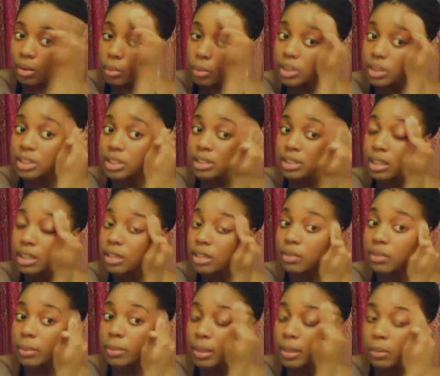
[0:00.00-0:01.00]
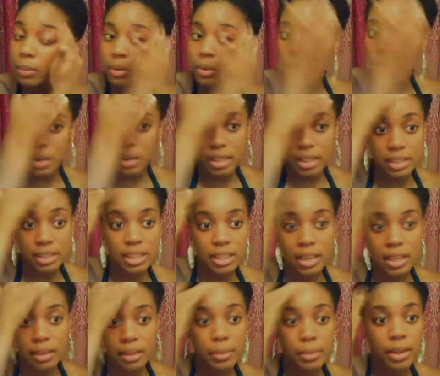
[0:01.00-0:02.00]
which is good for people with oily
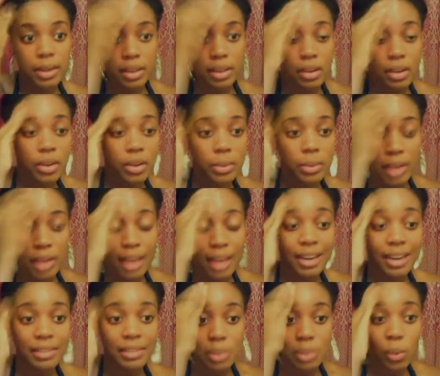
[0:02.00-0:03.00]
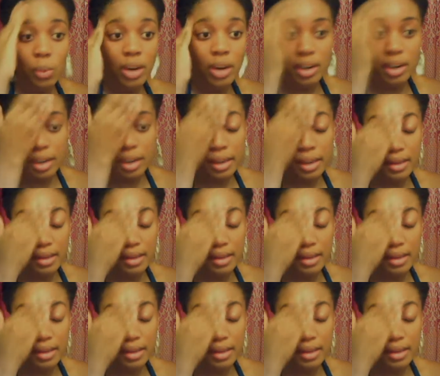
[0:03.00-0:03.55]
skin, but, you kind of have to work